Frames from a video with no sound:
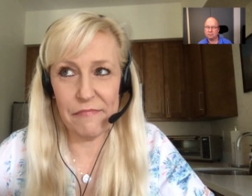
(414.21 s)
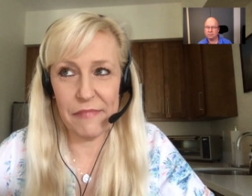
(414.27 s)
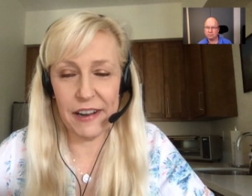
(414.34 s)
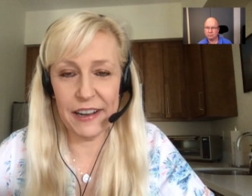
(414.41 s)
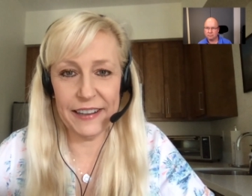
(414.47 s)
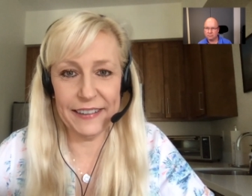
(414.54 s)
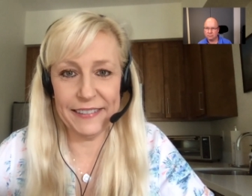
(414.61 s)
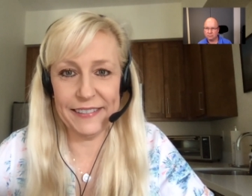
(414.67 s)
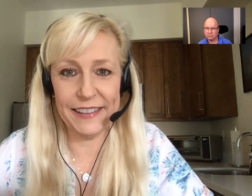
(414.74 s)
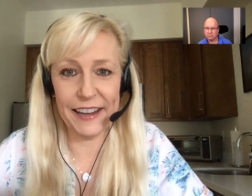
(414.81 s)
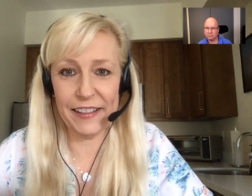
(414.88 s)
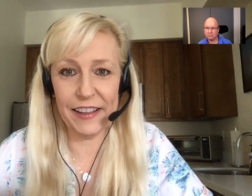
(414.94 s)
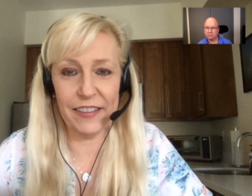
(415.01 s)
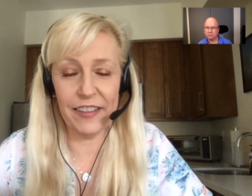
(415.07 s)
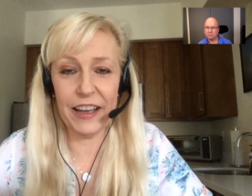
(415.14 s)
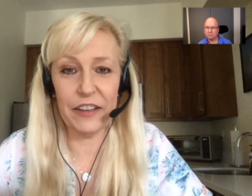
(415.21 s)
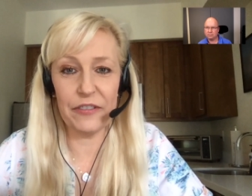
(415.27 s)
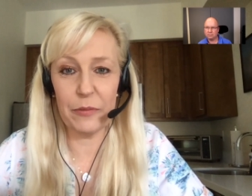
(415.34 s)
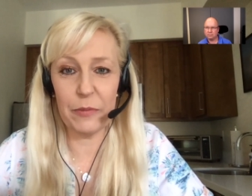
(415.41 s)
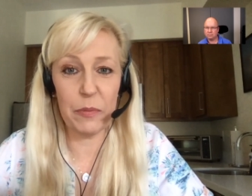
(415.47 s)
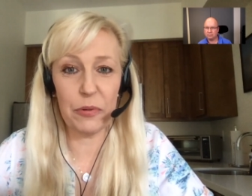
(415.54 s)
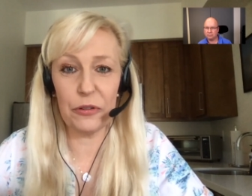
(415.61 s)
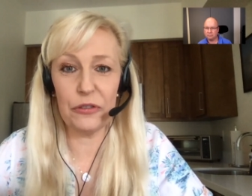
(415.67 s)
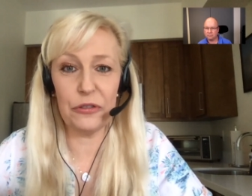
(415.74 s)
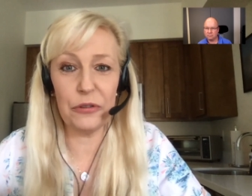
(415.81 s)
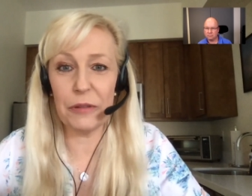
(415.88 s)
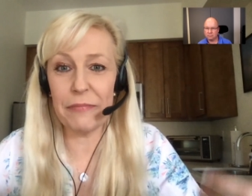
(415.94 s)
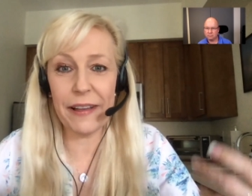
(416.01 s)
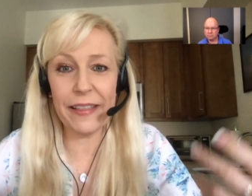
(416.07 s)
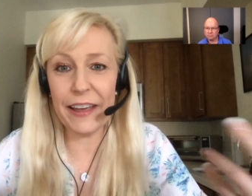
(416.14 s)
In my daily life? Am I
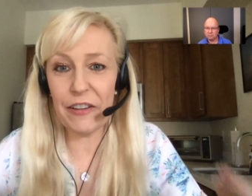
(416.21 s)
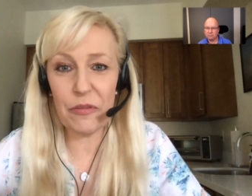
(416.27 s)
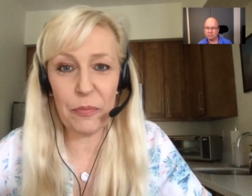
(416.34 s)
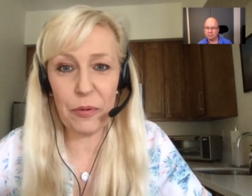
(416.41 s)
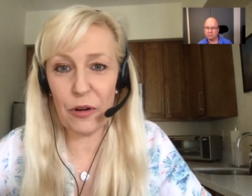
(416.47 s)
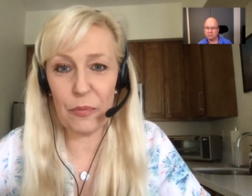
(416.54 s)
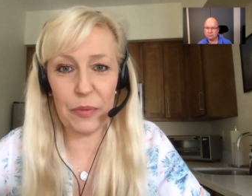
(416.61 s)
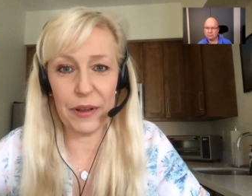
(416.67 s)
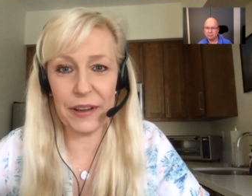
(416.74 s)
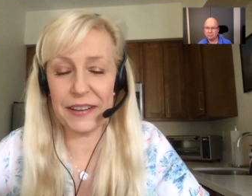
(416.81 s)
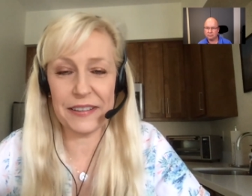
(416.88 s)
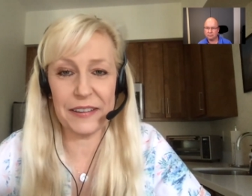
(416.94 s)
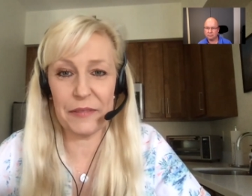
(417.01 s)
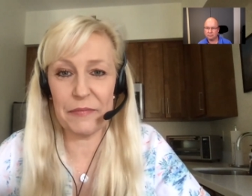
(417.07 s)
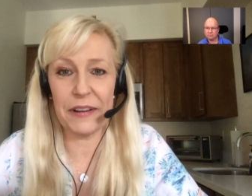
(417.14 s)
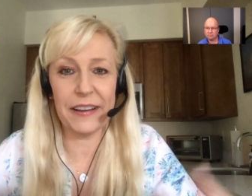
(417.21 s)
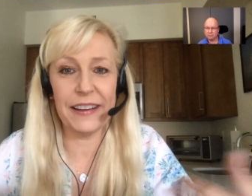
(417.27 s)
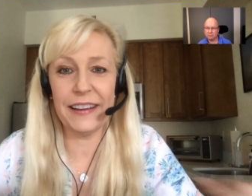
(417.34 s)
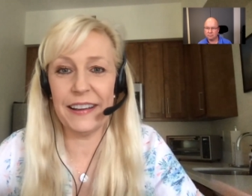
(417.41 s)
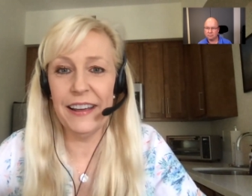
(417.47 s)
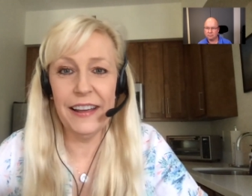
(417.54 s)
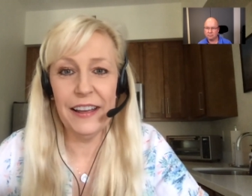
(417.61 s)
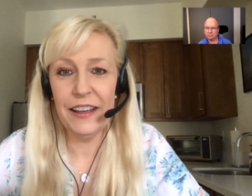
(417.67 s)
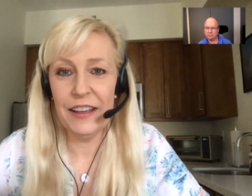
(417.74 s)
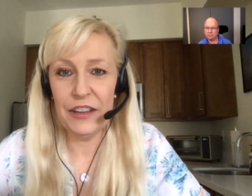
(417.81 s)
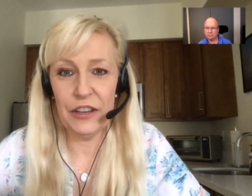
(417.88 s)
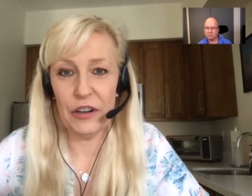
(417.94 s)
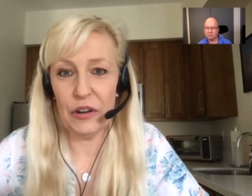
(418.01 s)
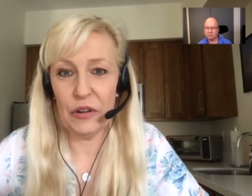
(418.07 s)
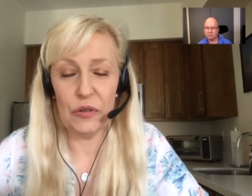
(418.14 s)
pursuing my life purpose? Am I,
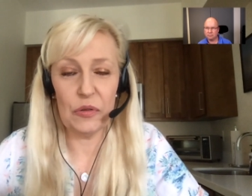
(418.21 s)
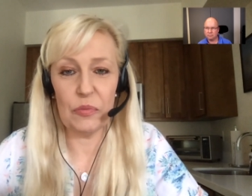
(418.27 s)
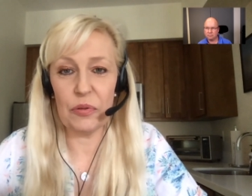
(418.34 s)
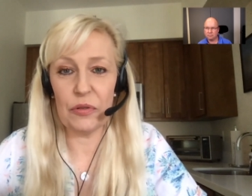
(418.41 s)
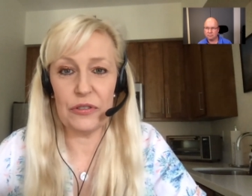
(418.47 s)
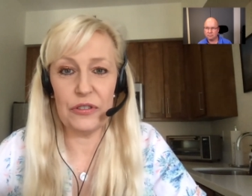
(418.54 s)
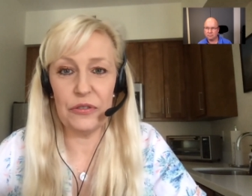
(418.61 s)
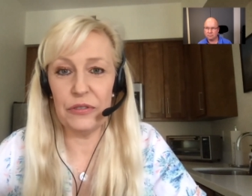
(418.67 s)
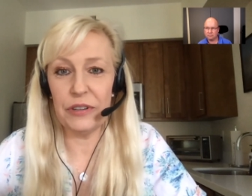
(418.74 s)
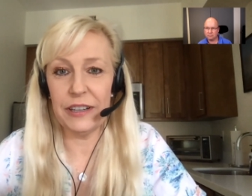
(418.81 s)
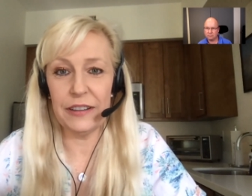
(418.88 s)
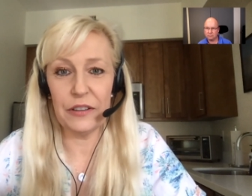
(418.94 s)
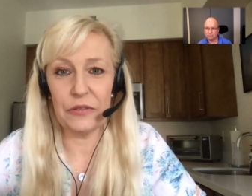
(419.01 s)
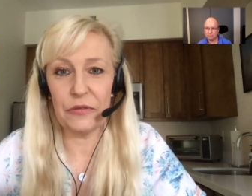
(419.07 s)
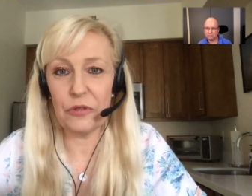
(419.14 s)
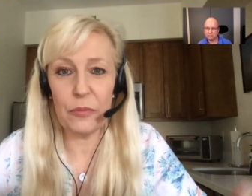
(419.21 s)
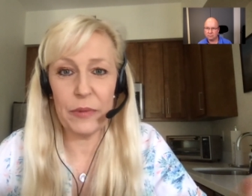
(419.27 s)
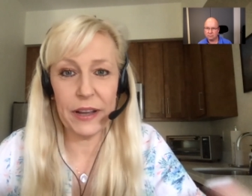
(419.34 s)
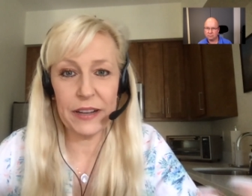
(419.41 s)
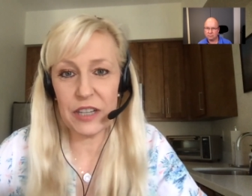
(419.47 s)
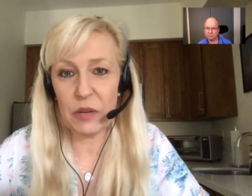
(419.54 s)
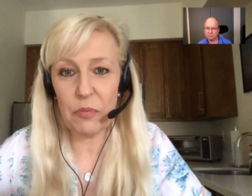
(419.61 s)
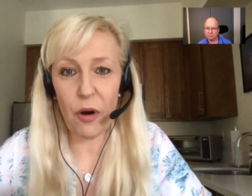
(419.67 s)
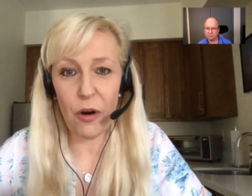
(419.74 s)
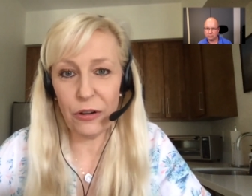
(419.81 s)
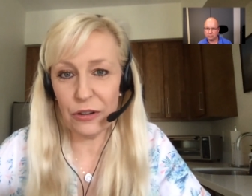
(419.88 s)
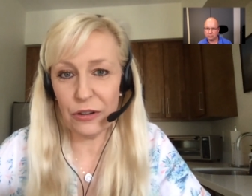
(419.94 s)
you know, pursuing the romantic